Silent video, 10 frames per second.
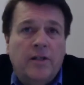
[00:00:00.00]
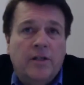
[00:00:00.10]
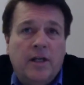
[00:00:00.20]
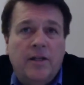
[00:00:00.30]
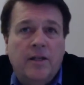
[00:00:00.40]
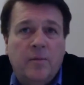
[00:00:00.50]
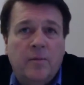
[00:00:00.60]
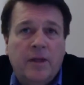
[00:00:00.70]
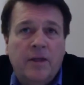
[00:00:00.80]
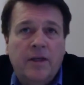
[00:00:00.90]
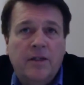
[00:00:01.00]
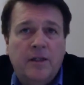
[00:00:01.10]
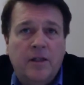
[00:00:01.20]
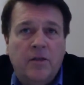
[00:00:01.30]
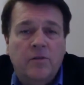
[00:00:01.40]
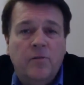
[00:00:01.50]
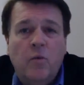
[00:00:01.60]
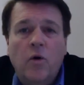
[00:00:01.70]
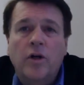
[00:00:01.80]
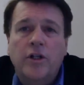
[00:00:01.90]
and I think the big thing is that there's
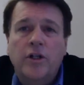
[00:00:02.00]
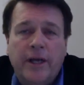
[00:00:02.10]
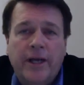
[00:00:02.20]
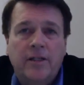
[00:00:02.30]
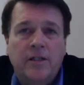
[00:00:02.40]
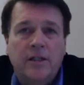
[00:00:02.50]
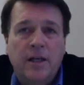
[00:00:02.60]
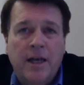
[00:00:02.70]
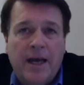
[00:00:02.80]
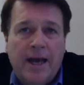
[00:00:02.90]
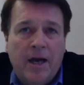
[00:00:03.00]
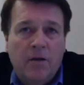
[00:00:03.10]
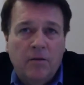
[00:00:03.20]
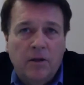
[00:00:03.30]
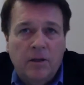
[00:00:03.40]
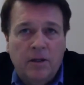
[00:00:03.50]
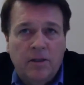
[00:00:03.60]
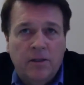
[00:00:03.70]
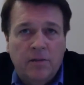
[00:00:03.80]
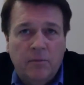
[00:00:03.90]
more change now
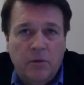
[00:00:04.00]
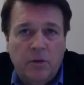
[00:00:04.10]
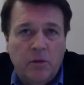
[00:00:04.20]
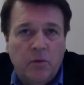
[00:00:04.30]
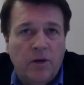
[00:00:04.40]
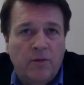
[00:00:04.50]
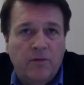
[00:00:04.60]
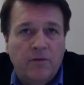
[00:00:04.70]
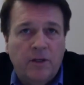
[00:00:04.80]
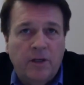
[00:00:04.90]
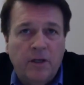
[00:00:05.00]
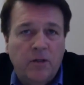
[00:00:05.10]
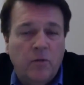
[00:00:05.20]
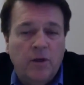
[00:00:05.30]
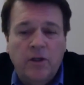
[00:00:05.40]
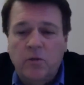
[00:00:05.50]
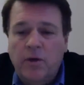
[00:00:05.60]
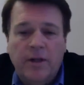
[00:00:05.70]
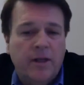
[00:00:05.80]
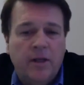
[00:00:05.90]
between 2015 and
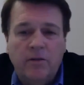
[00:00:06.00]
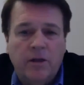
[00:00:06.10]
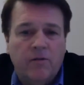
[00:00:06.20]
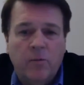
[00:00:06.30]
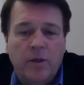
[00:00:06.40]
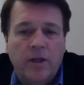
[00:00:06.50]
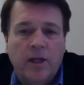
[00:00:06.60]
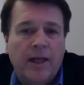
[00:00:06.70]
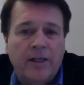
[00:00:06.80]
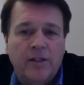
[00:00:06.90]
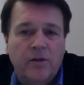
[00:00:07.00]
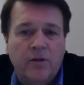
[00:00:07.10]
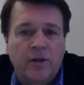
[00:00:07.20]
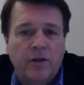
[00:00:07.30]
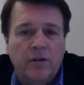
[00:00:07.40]
2020 than there's ever been in the last 30 years of